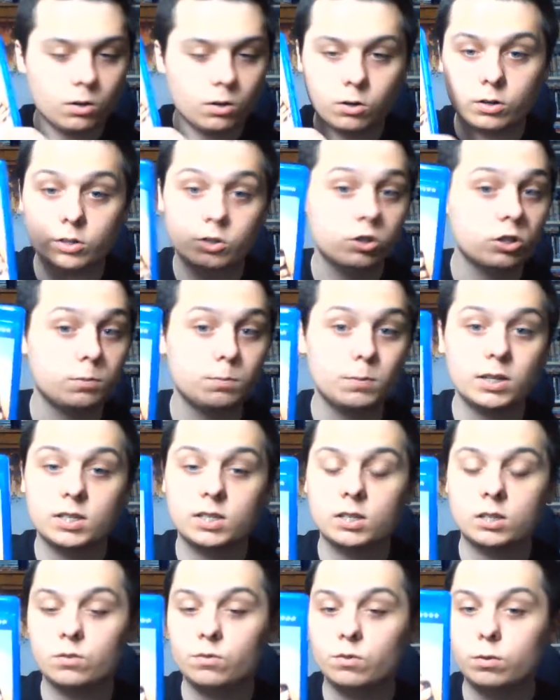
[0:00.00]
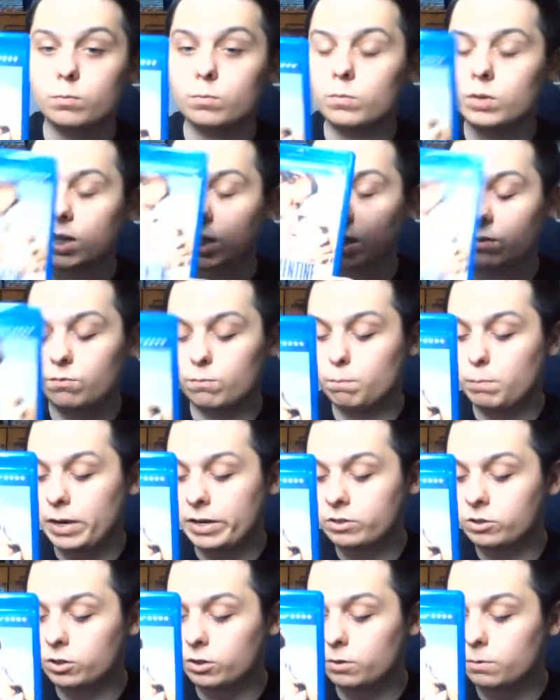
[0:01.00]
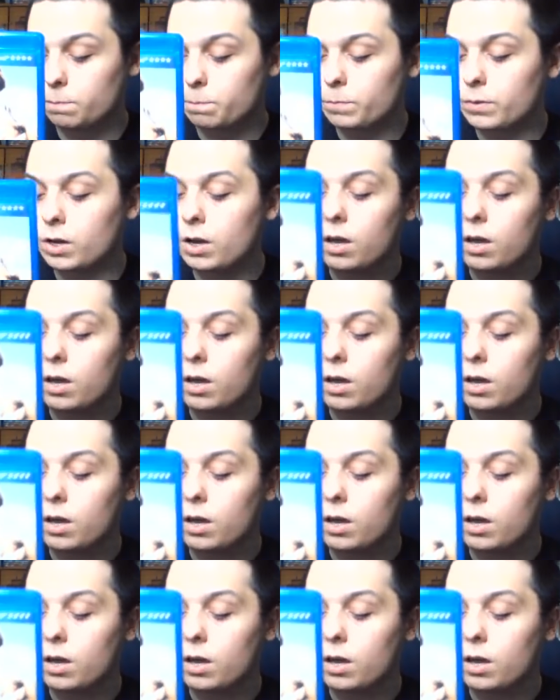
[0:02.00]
oh, it just makes this film even better.